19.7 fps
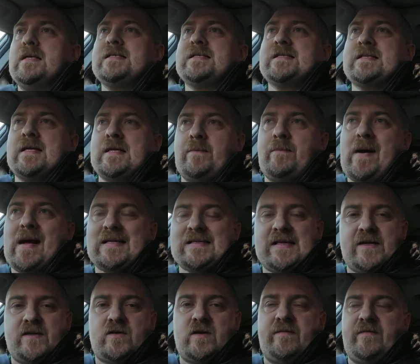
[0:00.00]

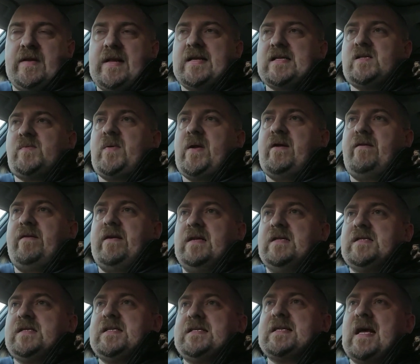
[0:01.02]
cinematic driven
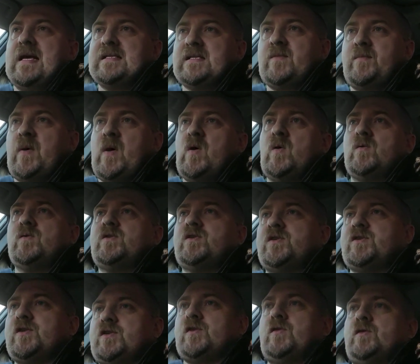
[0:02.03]
experiences as
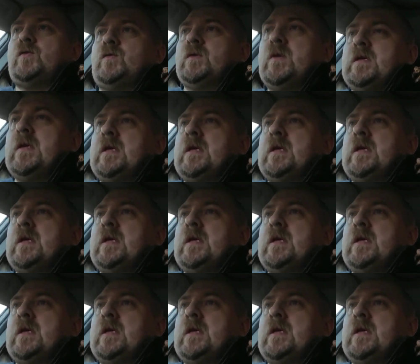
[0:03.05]
opposed to